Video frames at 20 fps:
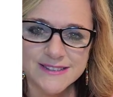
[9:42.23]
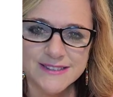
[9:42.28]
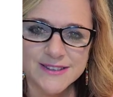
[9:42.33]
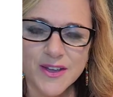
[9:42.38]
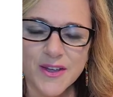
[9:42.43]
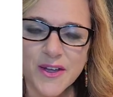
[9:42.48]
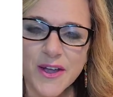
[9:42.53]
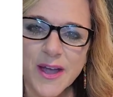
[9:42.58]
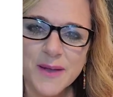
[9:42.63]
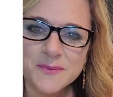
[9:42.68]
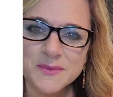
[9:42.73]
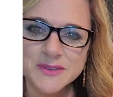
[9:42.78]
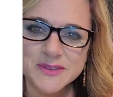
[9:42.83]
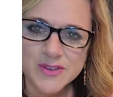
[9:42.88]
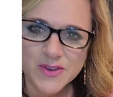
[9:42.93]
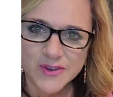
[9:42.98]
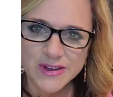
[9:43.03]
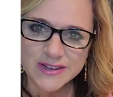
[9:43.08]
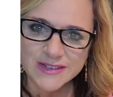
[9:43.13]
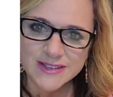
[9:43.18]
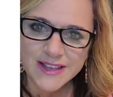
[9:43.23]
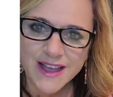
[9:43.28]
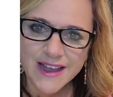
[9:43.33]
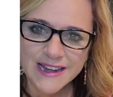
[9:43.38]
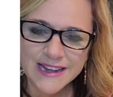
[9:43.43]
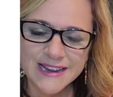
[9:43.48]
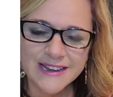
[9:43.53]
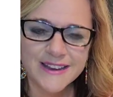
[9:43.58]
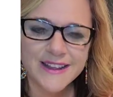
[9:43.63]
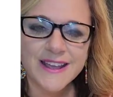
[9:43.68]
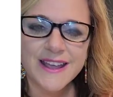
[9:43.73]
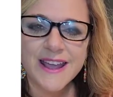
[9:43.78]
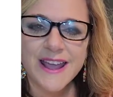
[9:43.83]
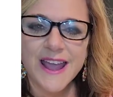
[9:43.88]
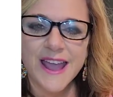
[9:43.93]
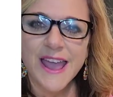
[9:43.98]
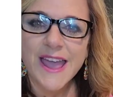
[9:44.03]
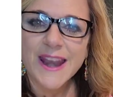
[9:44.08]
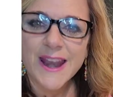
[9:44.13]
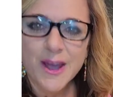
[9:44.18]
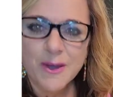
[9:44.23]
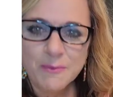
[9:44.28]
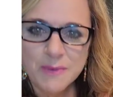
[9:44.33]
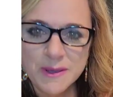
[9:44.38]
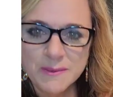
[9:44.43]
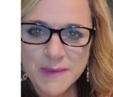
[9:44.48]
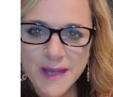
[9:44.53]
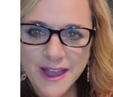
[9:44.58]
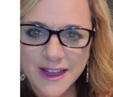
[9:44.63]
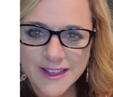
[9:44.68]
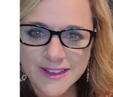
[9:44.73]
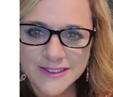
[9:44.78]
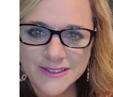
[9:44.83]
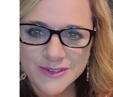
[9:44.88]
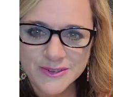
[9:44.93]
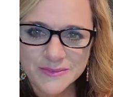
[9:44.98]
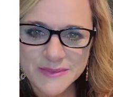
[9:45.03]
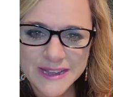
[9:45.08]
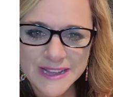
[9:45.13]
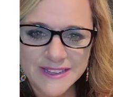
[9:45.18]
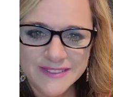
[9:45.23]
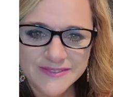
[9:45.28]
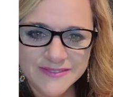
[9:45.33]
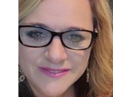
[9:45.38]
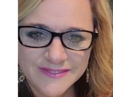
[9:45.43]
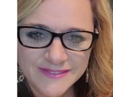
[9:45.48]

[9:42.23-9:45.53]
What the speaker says: So I'm so excited, and I'll be back in a little bit.